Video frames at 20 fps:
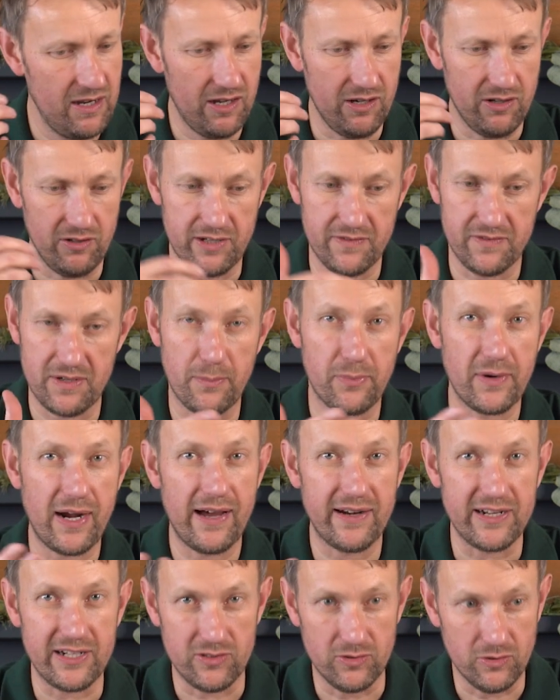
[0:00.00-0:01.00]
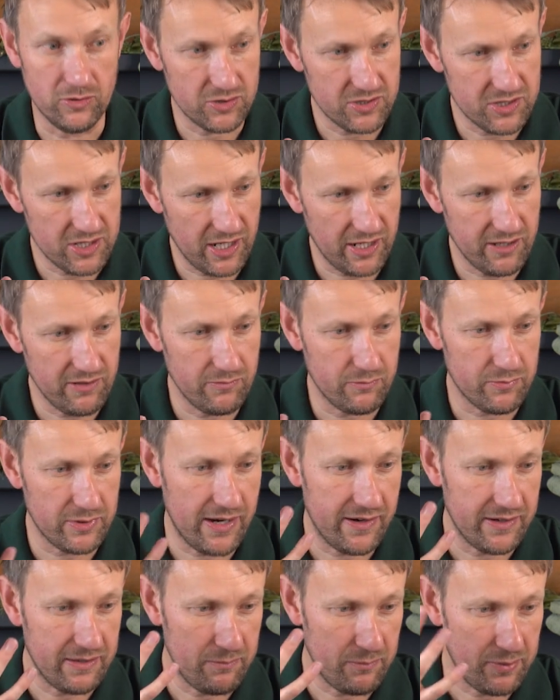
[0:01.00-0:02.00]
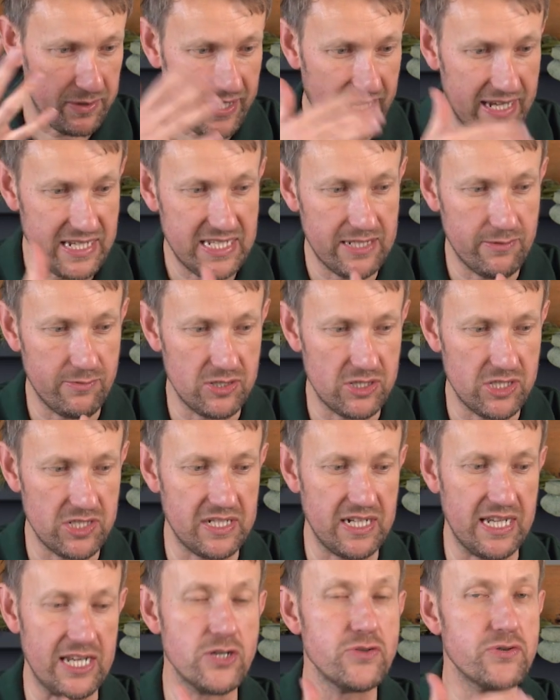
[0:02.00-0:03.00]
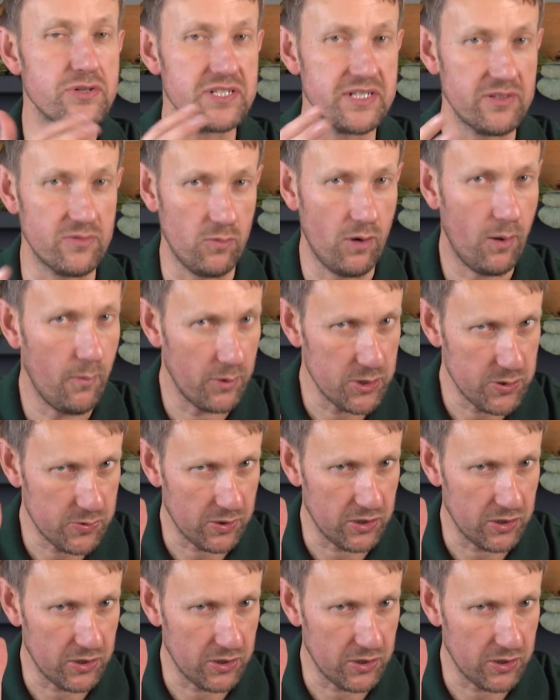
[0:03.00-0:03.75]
or even a Browning Auto, Browning B80, which is an interesting one, which